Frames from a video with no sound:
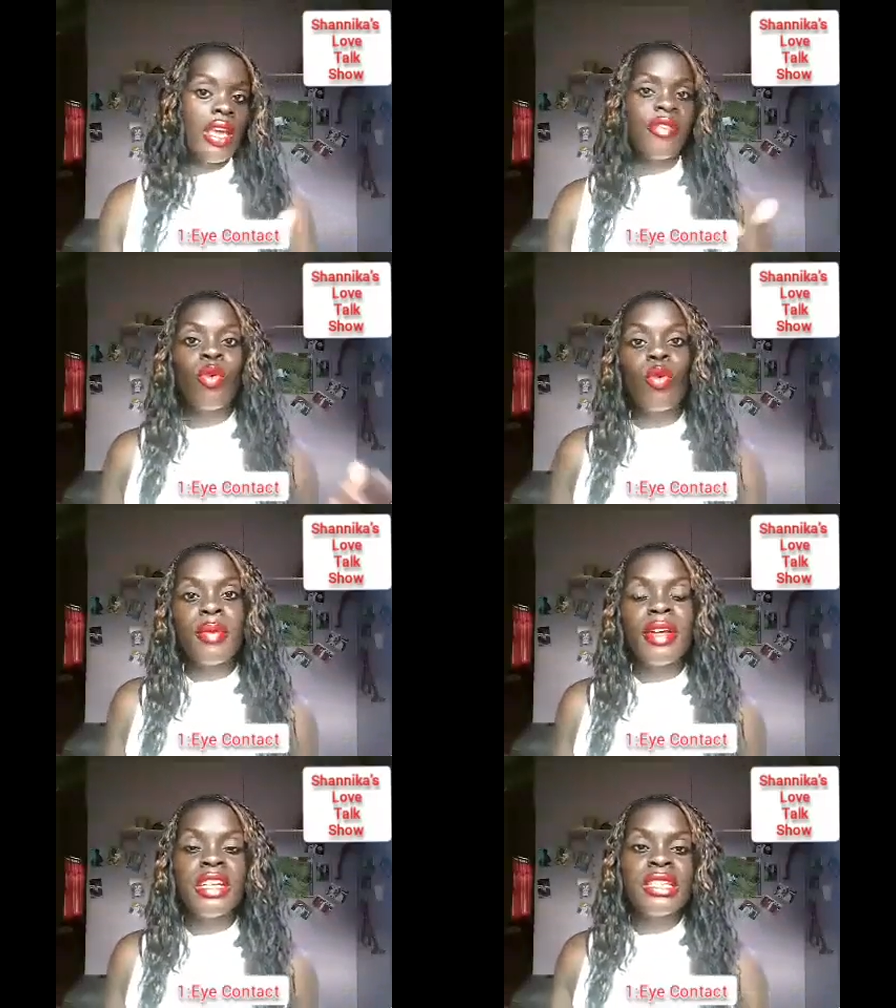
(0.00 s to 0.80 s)
If a
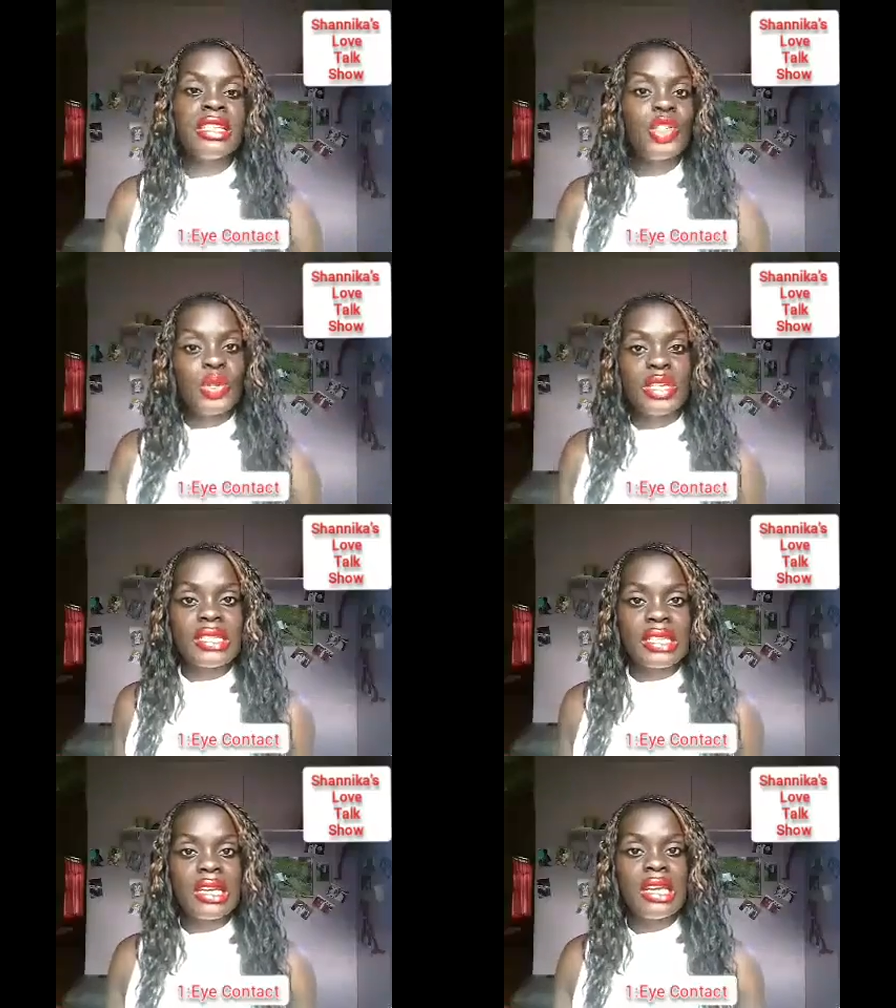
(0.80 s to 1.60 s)
woman is
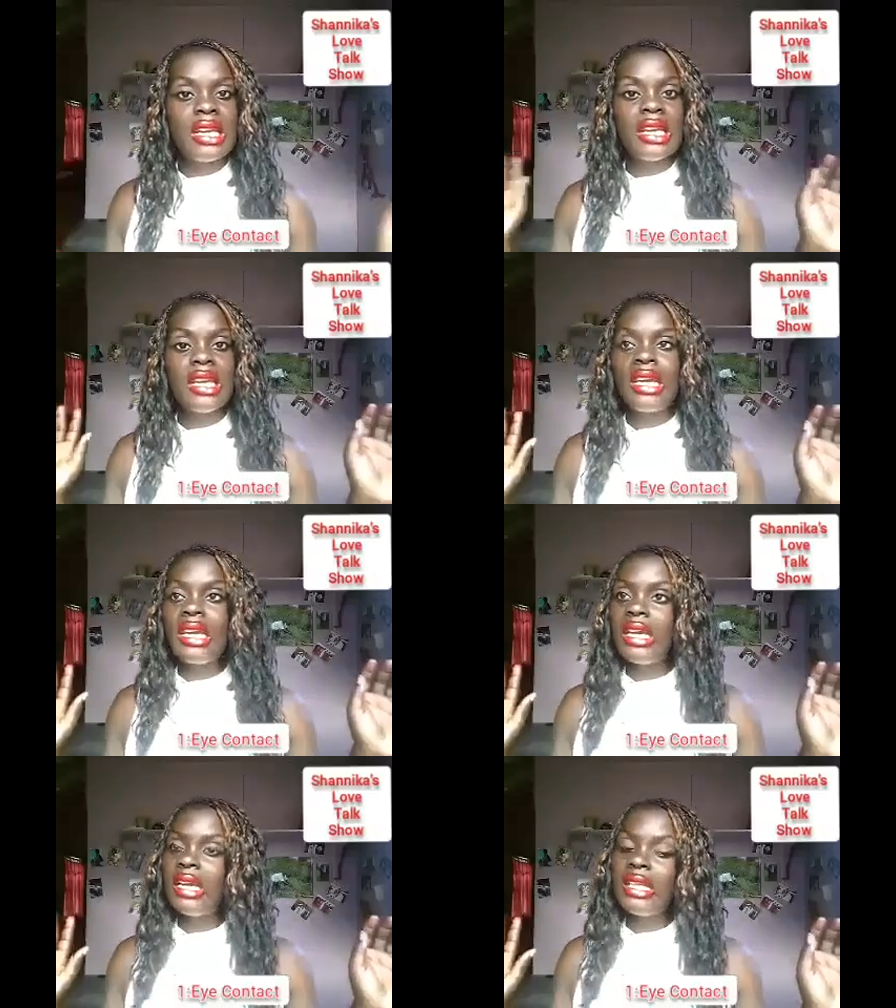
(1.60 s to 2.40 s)

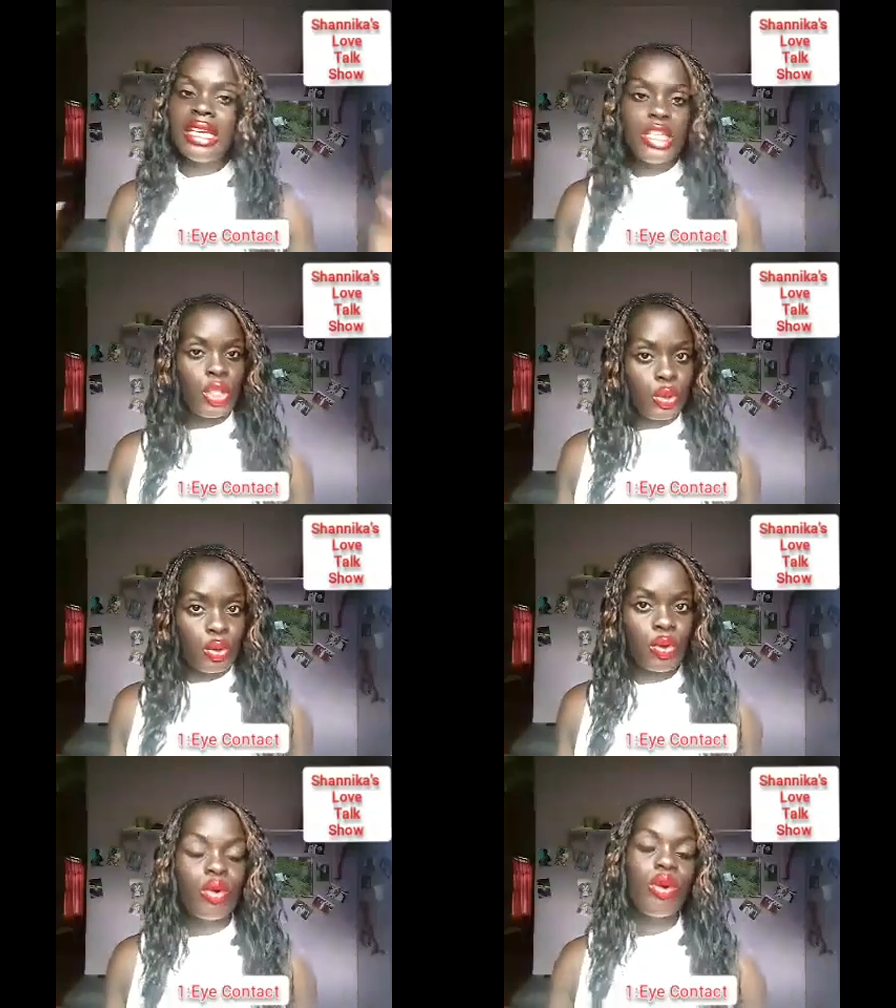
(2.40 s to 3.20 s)
interested in
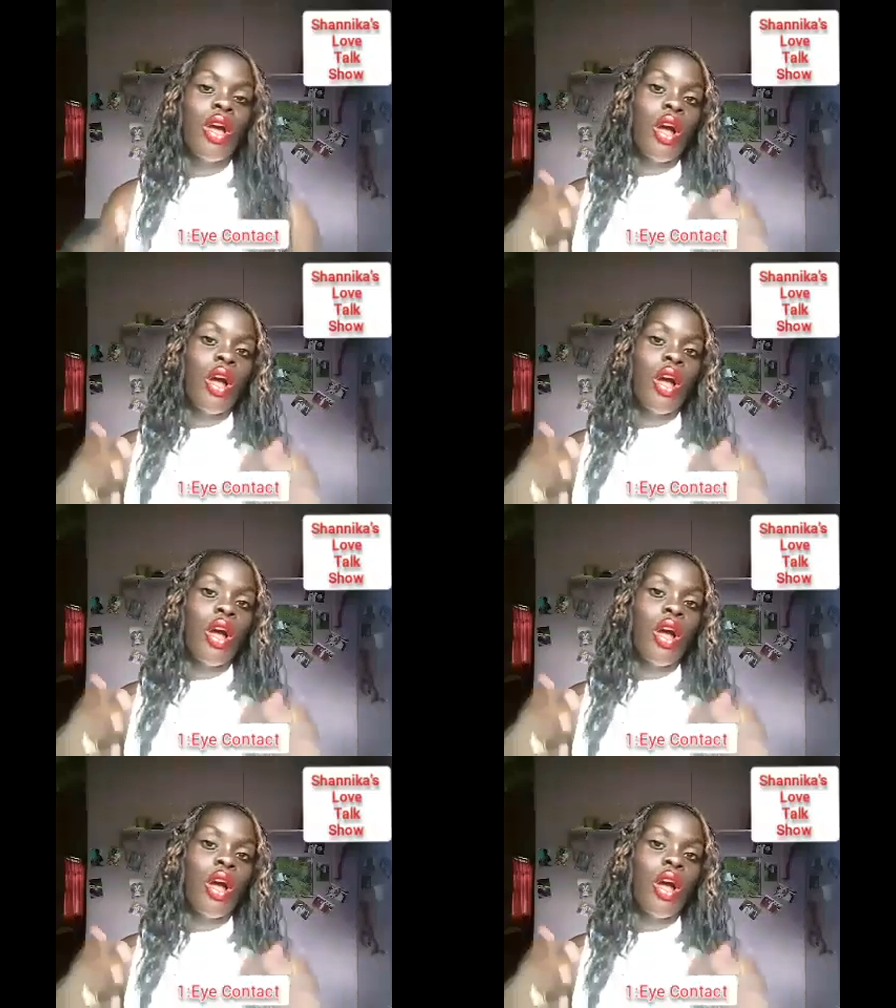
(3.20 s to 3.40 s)
you,